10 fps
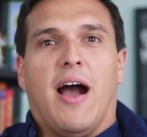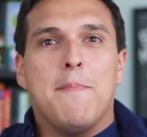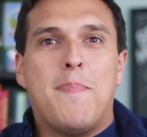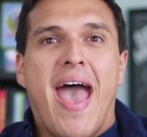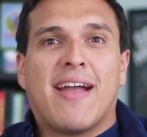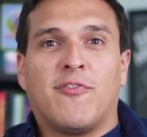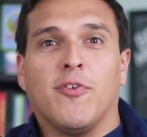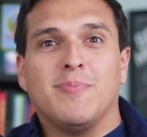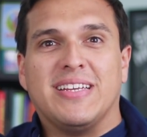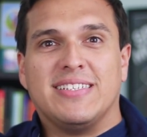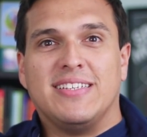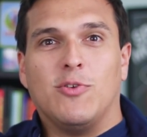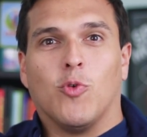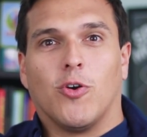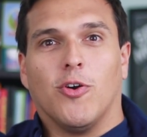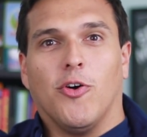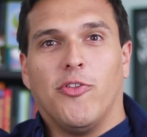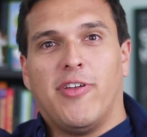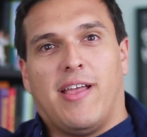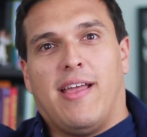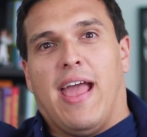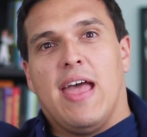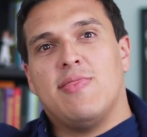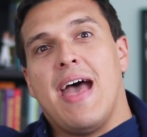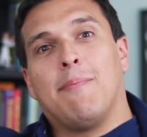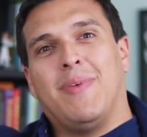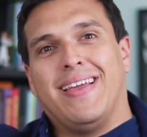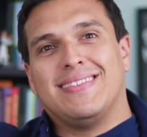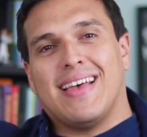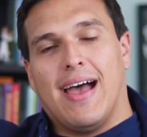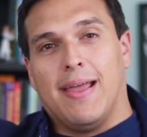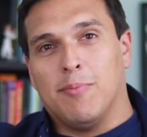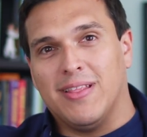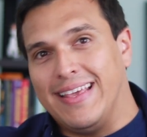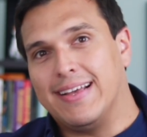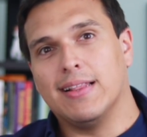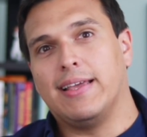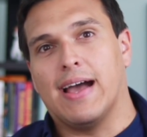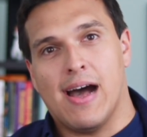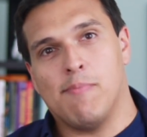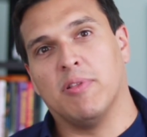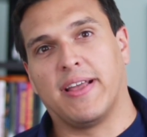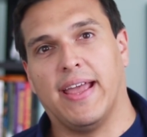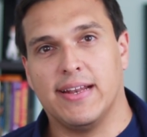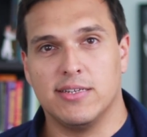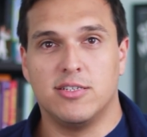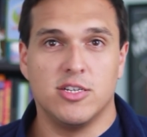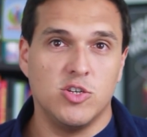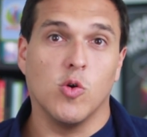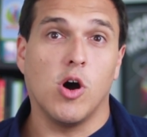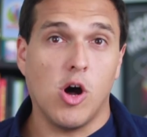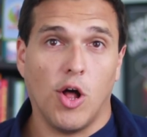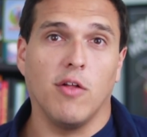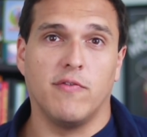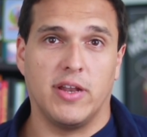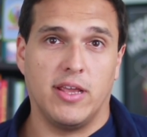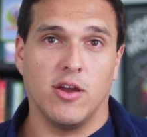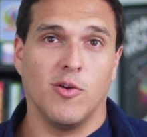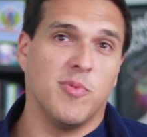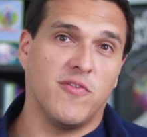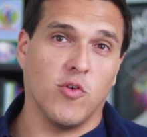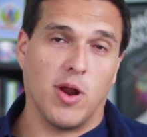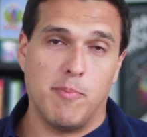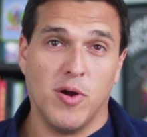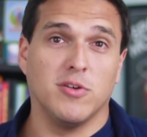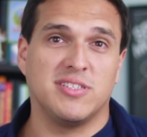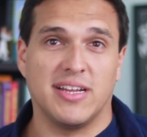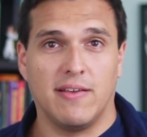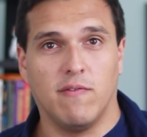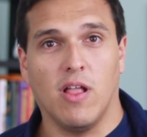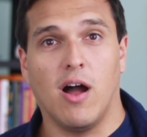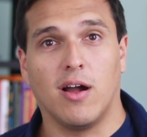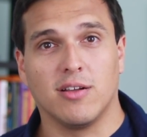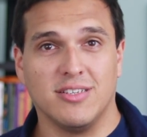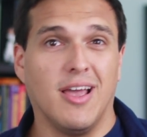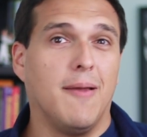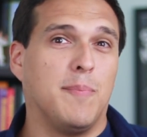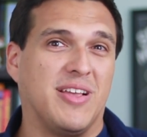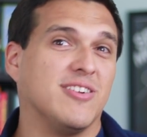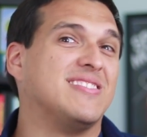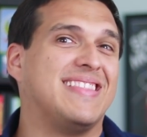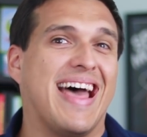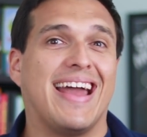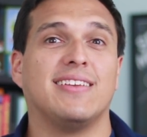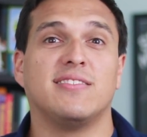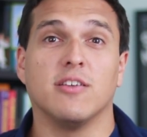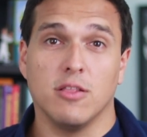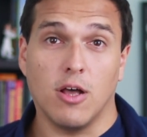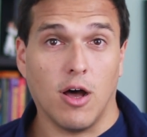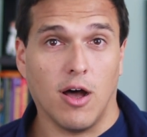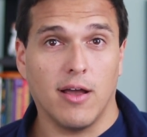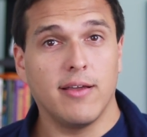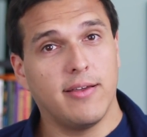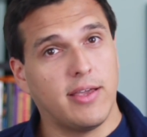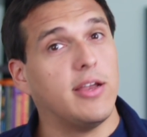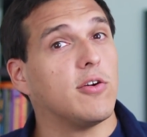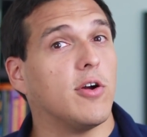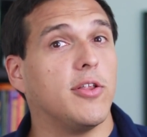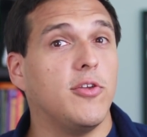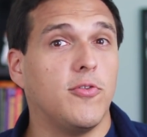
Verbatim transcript: I'm back from Disney World, and that means I am legally obligated to do a haul video before I post any vlogs, because that is the law here on